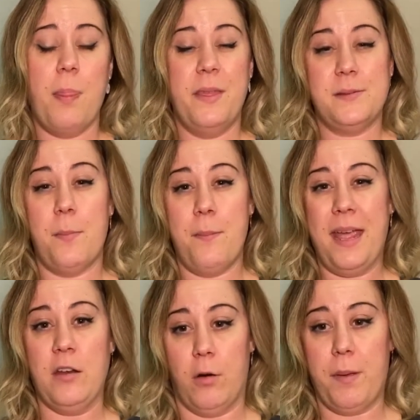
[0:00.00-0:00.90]
this
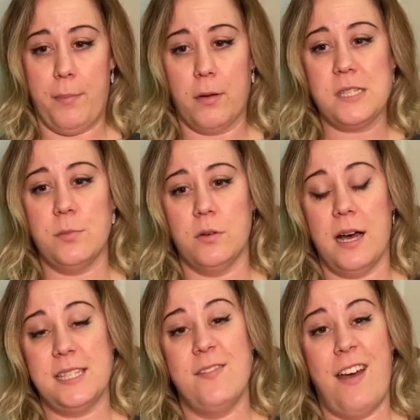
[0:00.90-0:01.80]
may not be possible
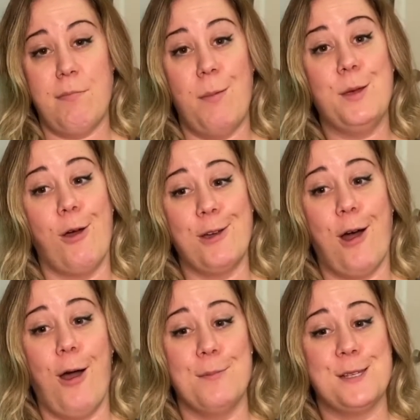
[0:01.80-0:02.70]
as the vet may be going
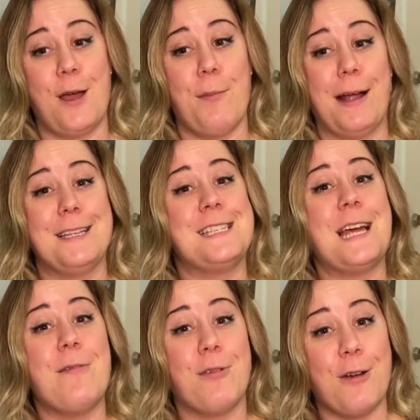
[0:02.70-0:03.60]
home to go back to
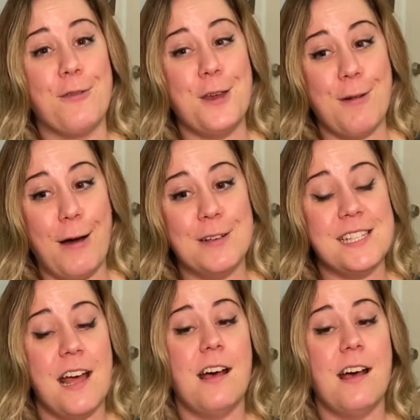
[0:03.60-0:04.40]
sleep for a few hours,